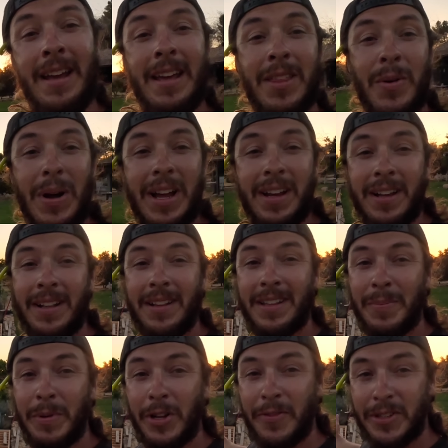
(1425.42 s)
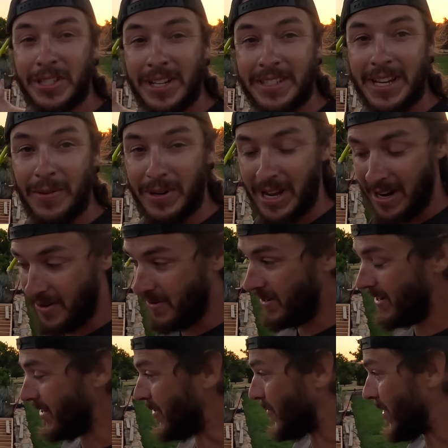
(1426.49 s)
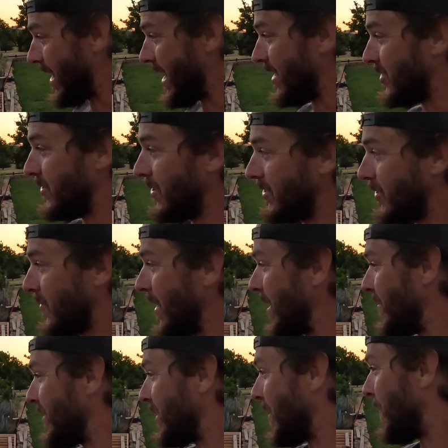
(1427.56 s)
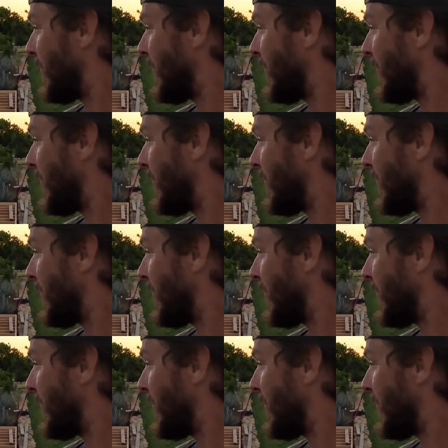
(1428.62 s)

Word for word: either way, look at the beautiful sunset we got going on at the ranch. Looks great with the